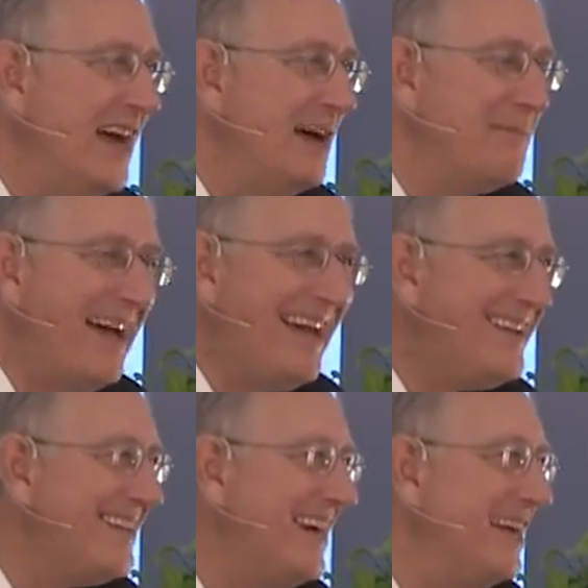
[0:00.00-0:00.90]
A
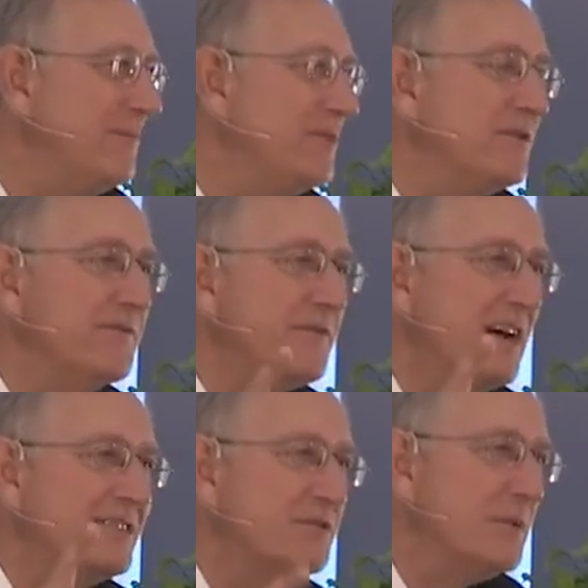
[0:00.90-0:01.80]
man came to
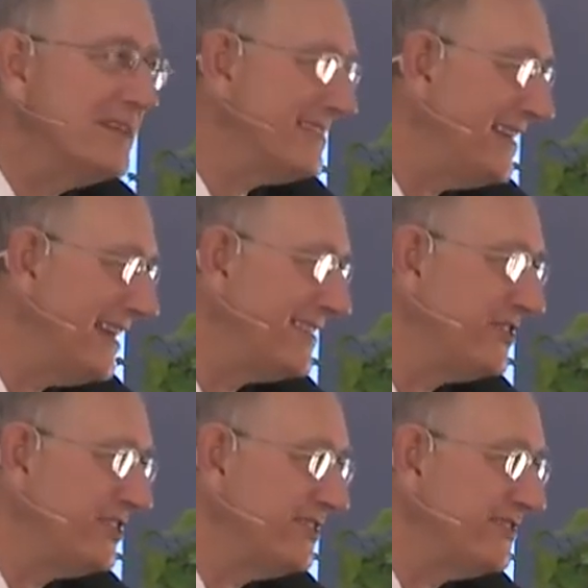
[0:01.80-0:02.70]
Francois'
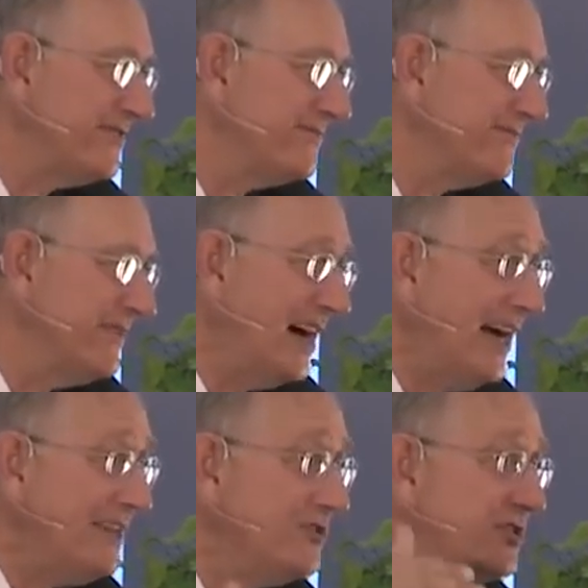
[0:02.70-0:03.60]
lectures.
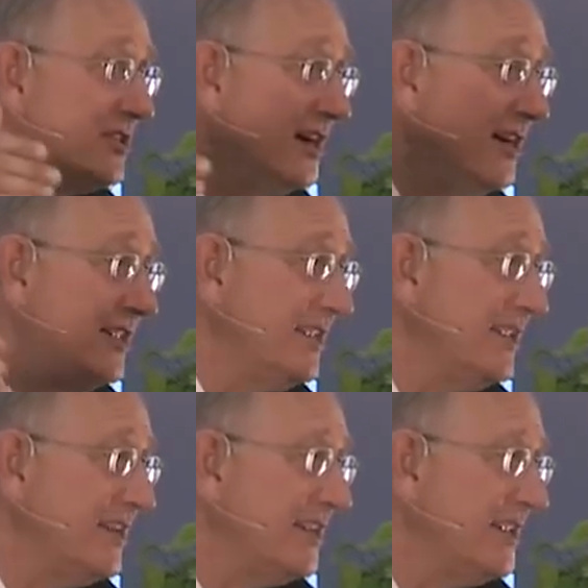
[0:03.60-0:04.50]
I hadn't started
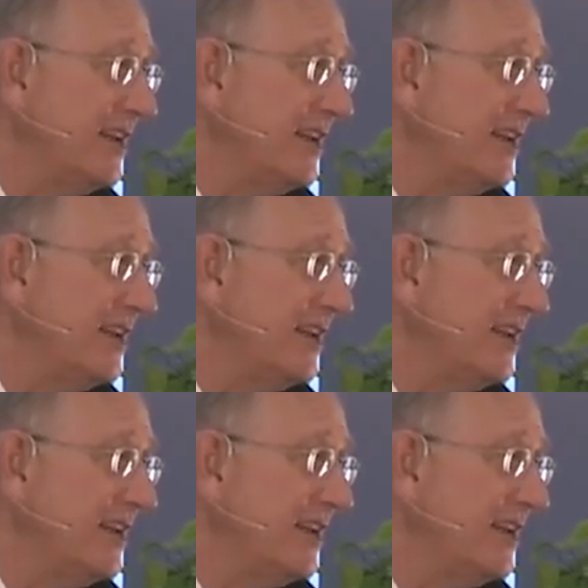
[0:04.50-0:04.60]
yet.